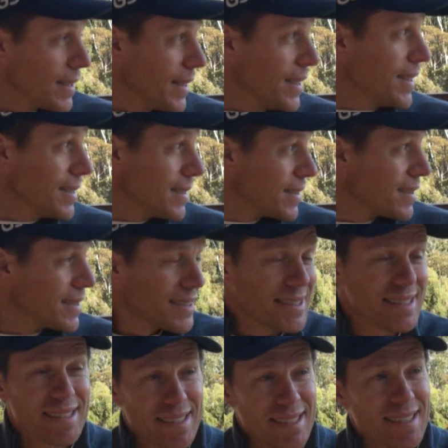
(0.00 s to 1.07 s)
Here, yeah. when you,
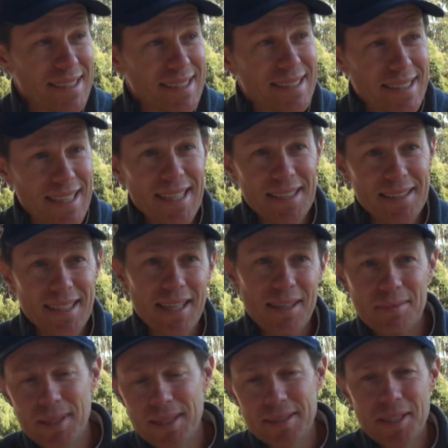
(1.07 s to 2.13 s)
you pop down? Yeah,
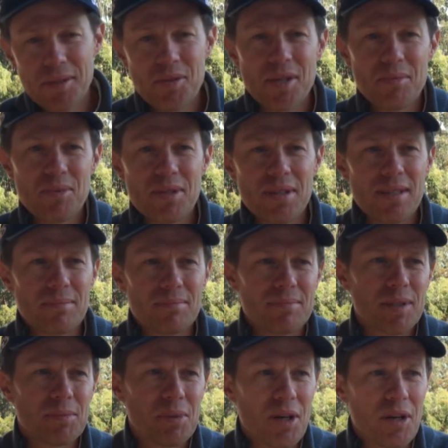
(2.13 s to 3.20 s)
no, Neil Simpson, the,
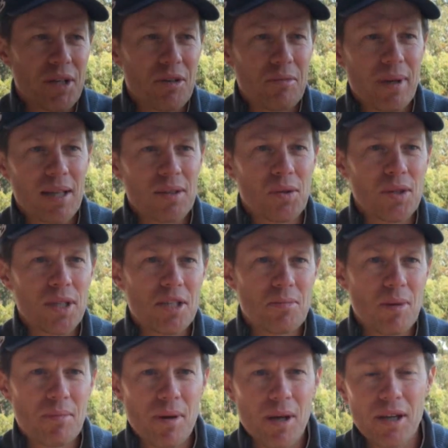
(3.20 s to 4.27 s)
the, pro here at Mount Lawley, he's
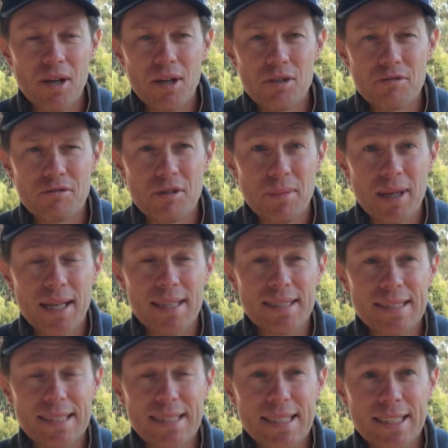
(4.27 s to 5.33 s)
been my coach for
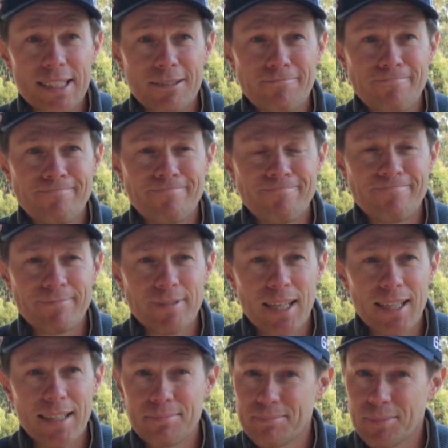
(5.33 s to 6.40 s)
about, um,
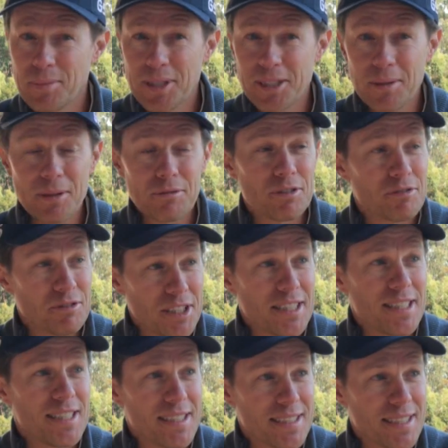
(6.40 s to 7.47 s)
I'd probably say about
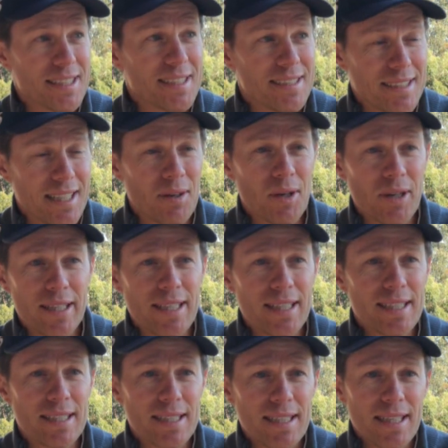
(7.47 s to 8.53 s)
15 years now. No,
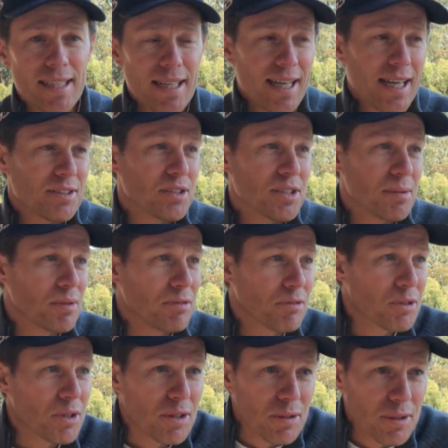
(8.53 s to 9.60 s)
yeah. I, uh, as I said
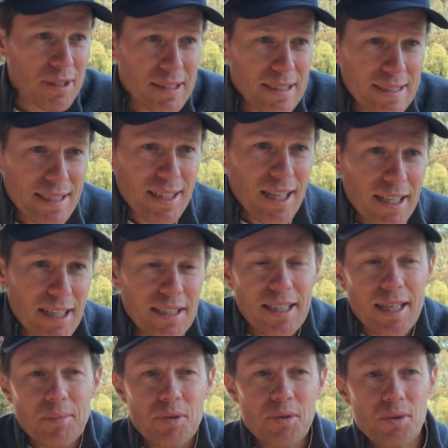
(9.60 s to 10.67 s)
before, I, I
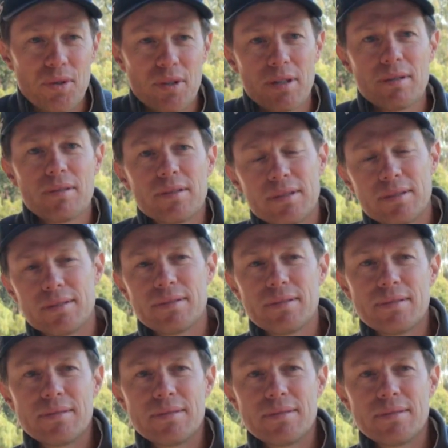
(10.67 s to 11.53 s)
didn't come through the,